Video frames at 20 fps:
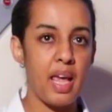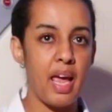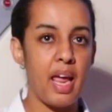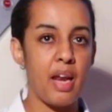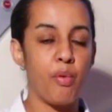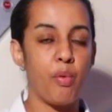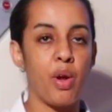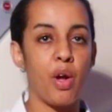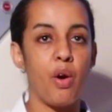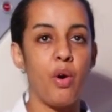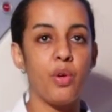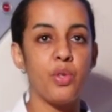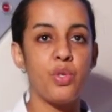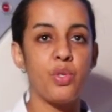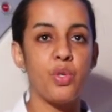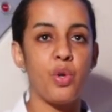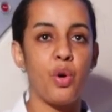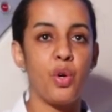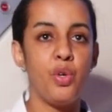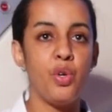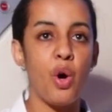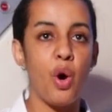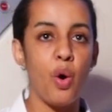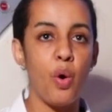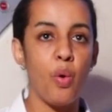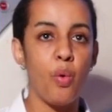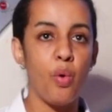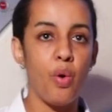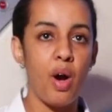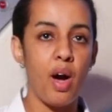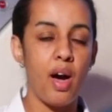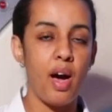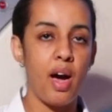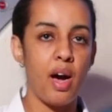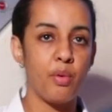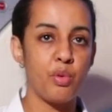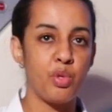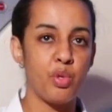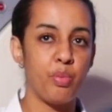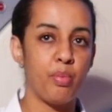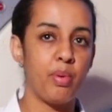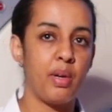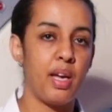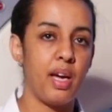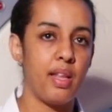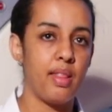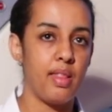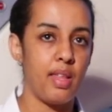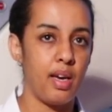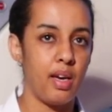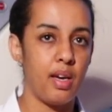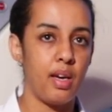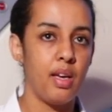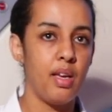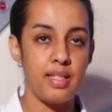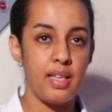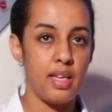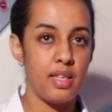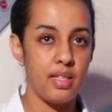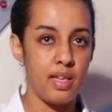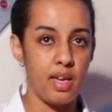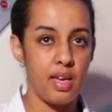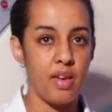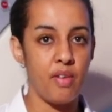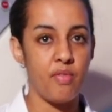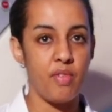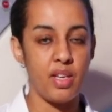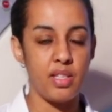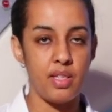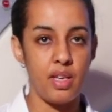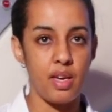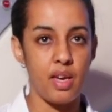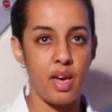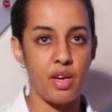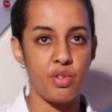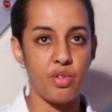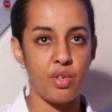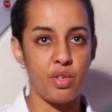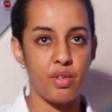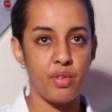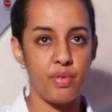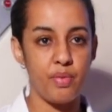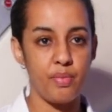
and we also know how to plan the CT investigation.